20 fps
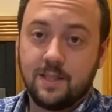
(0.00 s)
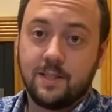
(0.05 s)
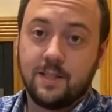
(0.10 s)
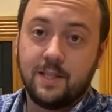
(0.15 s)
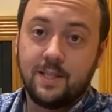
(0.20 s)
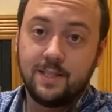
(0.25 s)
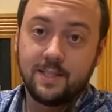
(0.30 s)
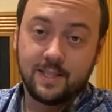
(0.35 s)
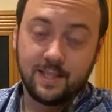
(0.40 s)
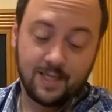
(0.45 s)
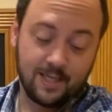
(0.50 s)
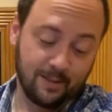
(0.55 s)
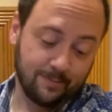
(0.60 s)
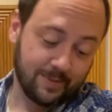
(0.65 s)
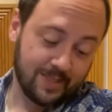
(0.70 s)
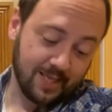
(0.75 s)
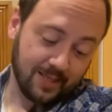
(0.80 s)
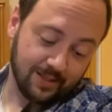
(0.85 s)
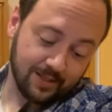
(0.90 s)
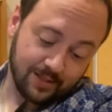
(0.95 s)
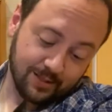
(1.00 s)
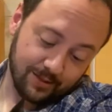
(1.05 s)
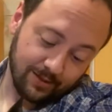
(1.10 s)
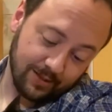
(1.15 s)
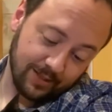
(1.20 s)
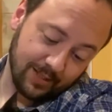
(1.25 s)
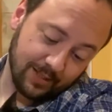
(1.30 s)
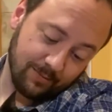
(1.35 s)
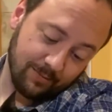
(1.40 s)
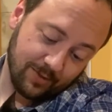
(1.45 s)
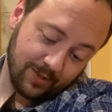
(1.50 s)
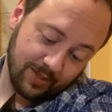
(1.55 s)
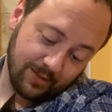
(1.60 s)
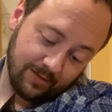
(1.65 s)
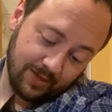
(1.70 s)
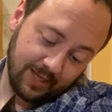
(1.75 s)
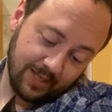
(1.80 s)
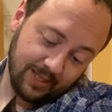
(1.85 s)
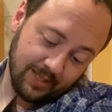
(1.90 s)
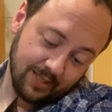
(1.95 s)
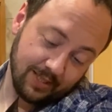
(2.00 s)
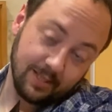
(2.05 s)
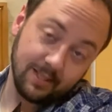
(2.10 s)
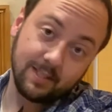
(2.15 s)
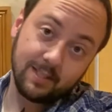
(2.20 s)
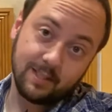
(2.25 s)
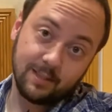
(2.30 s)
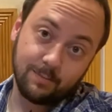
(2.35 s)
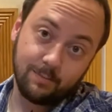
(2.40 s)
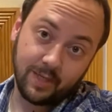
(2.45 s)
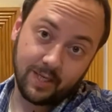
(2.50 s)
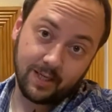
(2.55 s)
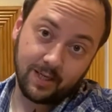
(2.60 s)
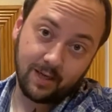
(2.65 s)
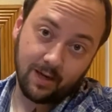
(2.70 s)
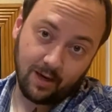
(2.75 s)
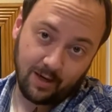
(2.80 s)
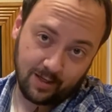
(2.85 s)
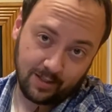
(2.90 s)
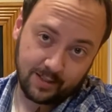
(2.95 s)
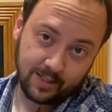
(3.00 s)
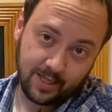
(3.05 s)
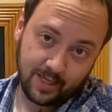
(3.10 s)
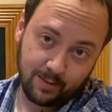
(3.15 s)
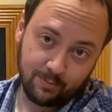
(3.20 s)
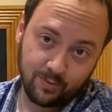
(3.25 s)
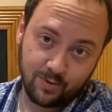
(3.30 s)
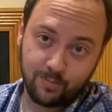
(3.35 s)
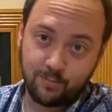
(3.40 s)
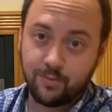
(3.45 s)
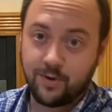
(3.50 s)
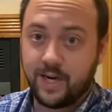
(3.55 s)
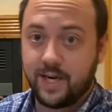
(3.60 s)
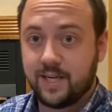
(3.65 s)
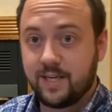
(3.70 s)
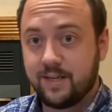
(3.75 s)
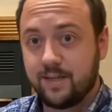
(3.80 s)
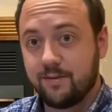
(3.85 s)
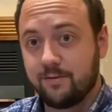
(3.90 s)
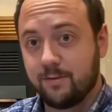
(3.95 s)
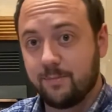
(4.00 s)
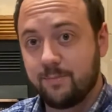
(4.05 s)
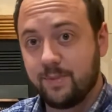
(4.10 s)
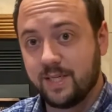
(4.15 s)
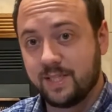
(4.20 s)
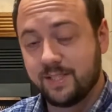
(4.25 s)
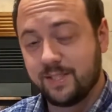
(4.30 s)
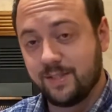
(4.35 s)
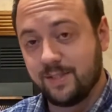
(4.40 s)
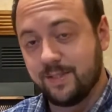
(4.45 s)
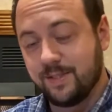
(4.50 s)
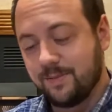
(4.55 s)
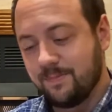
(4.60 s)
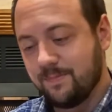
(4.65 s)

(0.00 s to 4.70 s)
He's going to help tell the story this morning. You ready? This is big on-camera break for Pixel.